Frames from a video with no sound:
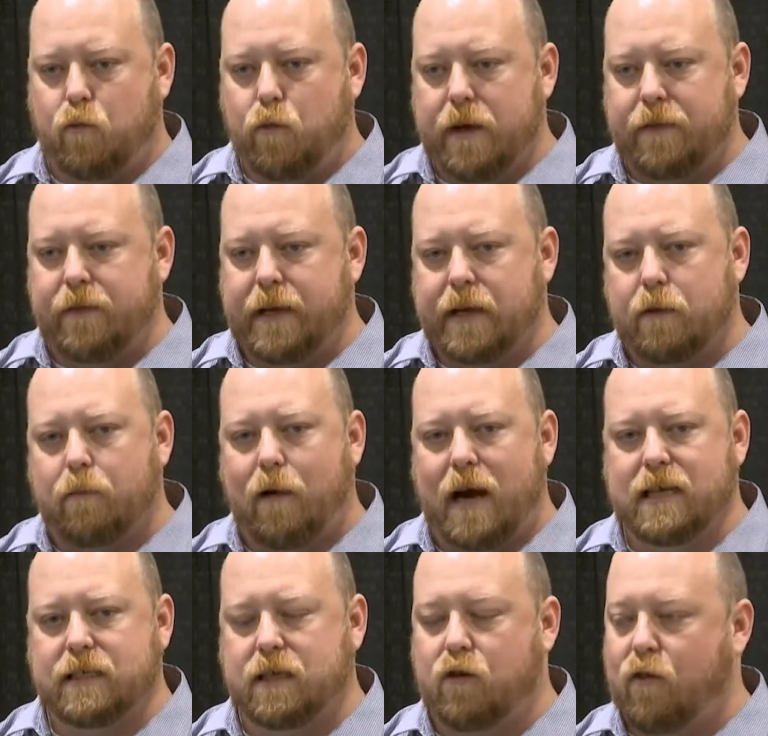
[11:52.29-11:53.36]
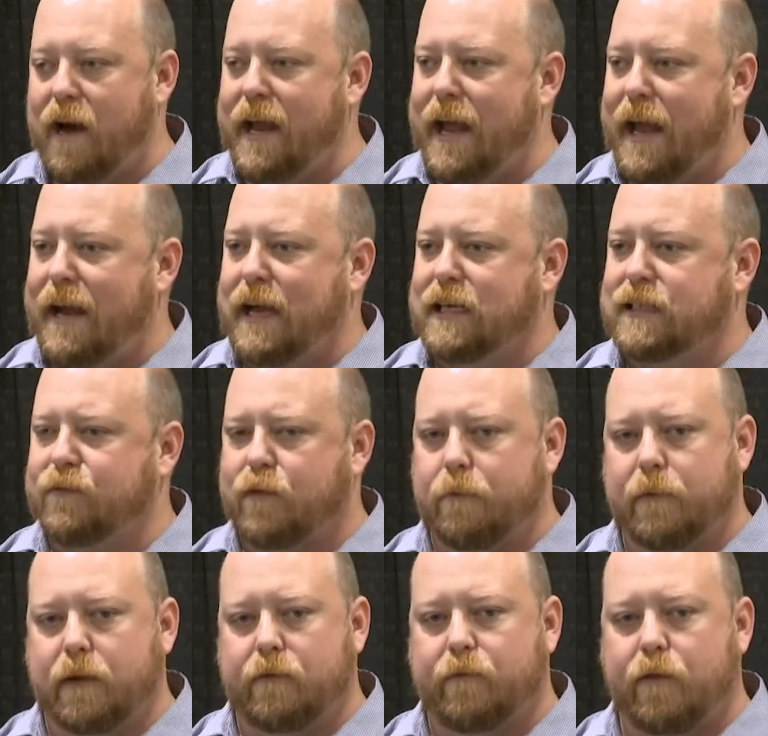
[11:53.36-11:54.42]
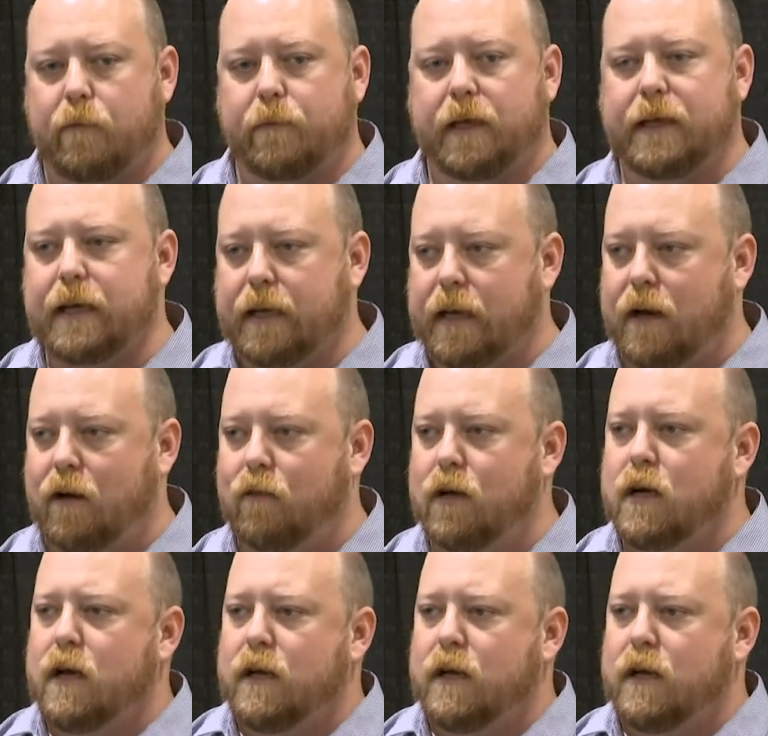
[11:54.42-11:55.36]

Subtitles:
with the enterprise gray annex from the get-go,